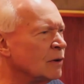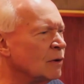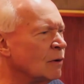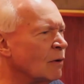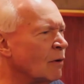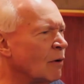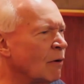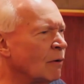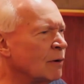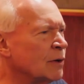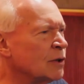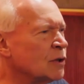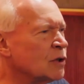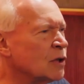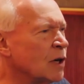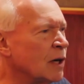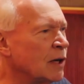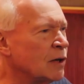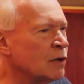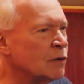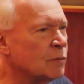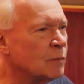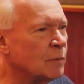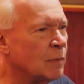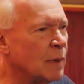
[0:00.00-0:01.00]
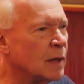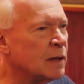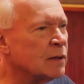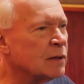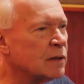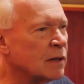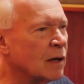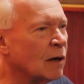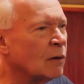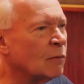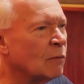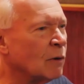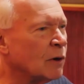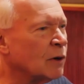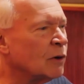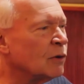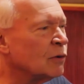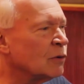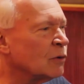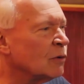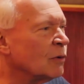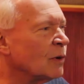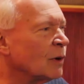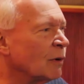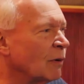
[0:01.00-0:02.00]
you always change based on what you're
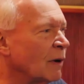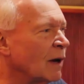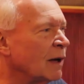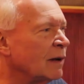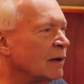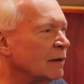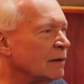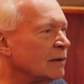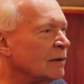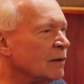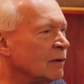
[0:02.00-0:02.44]
doing, right?